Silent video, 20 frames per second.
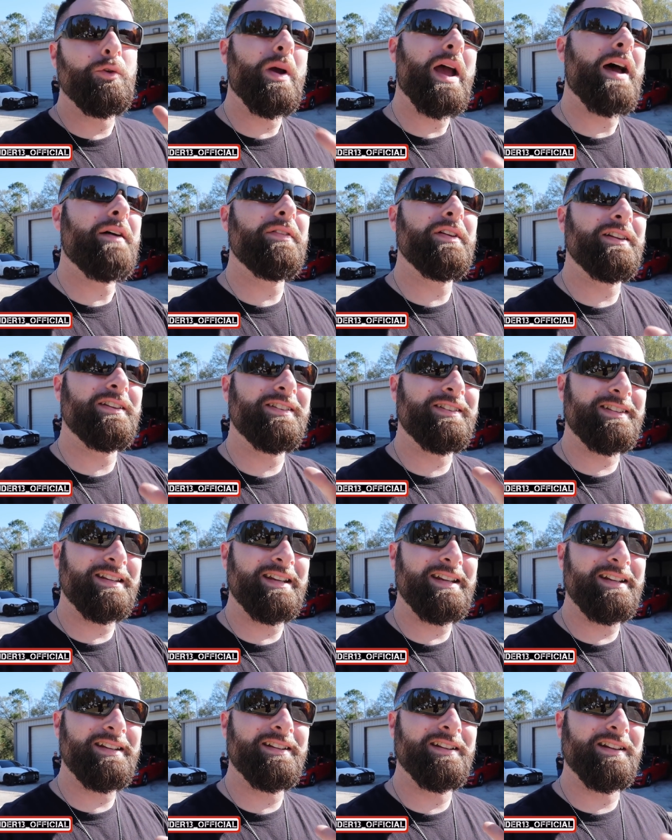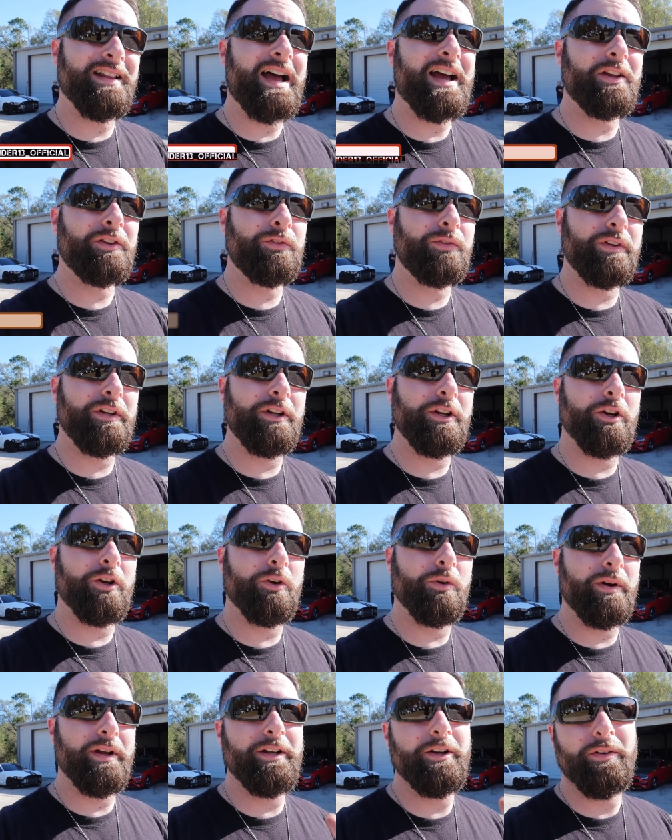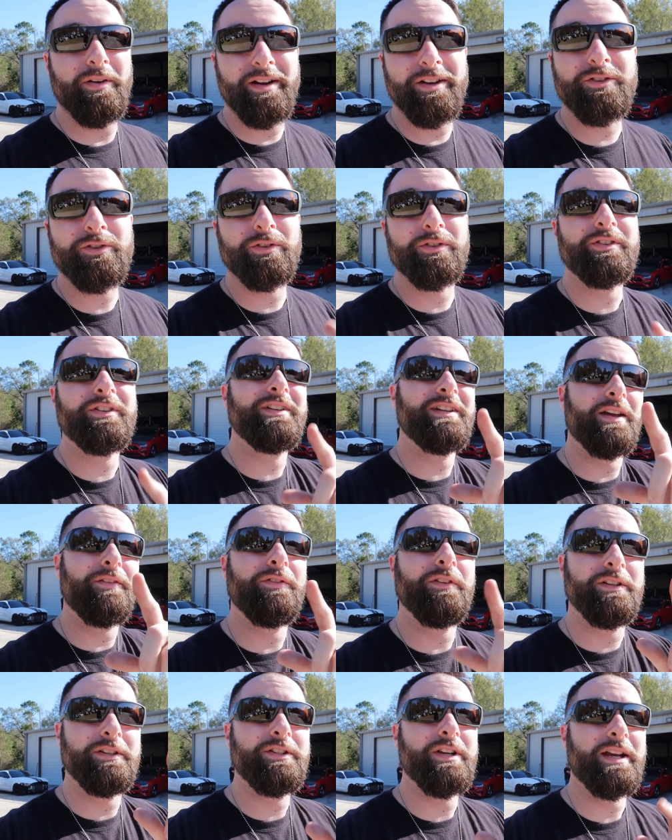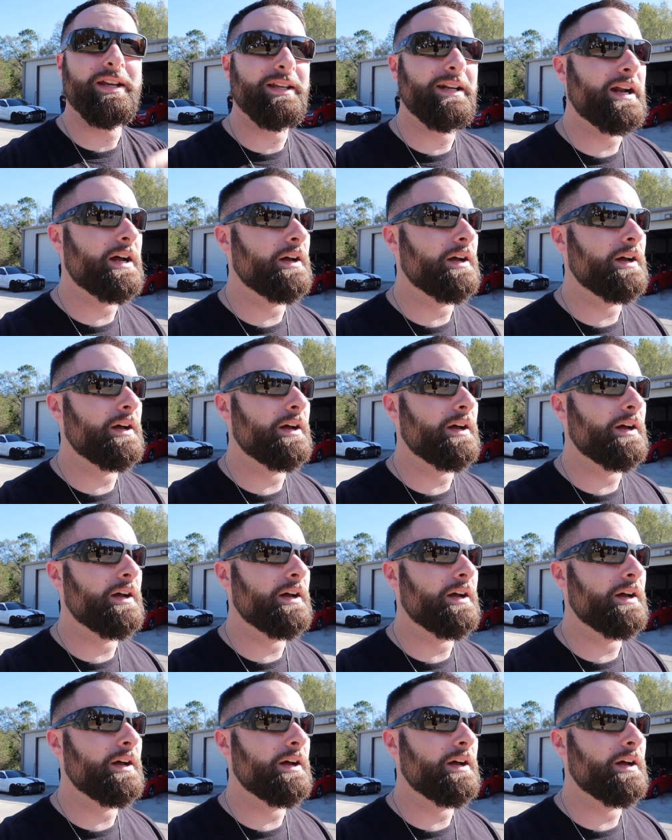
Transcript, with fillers: you haven't seen the last video and you're interested, definitely check it